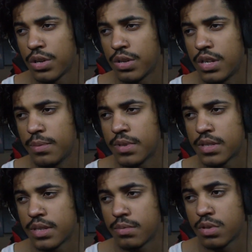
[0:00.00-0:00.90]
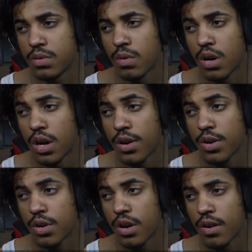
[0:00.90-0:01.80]
Your demon seems to
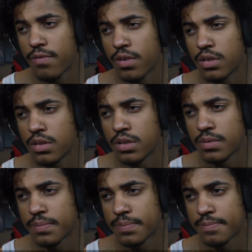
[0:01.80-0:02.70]
honor your efforts.